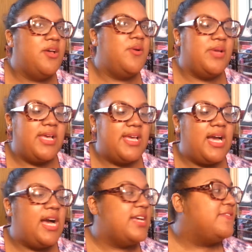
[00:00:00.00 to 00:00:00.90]
Okay,
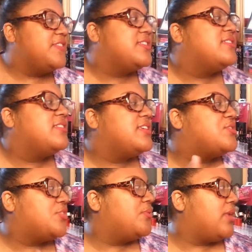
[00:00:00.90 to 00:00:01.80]
I
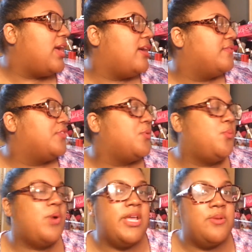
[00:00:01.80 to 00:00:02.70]
physically don't have the
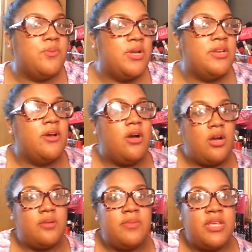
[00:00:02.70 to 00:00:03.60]
white one
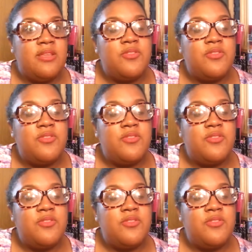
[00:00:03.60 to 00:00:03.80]
on me,